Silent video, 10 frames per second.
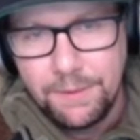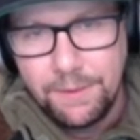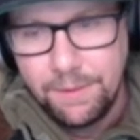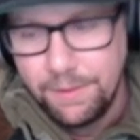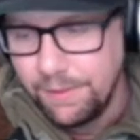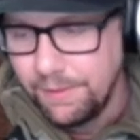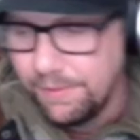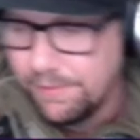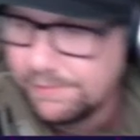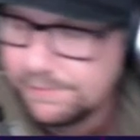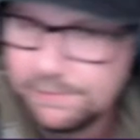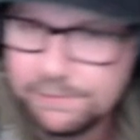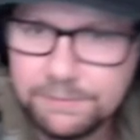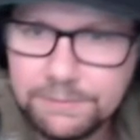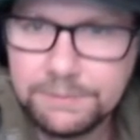
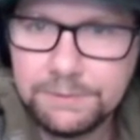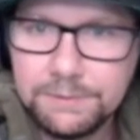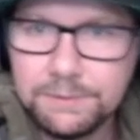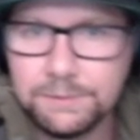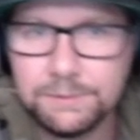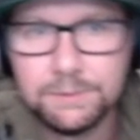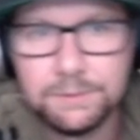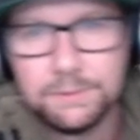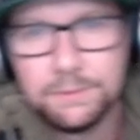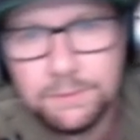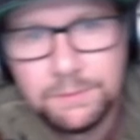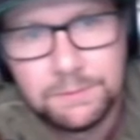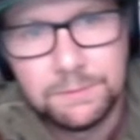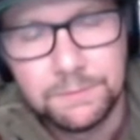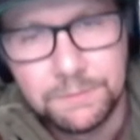
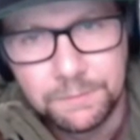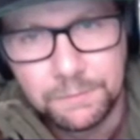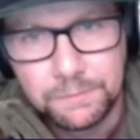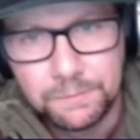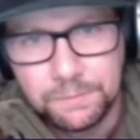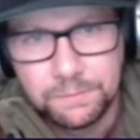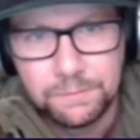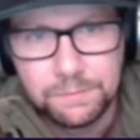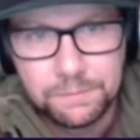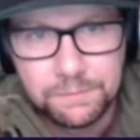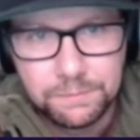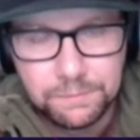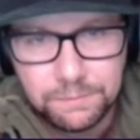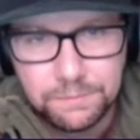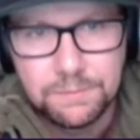
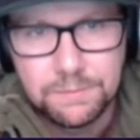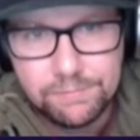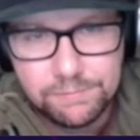No words are spoken by the person on screen.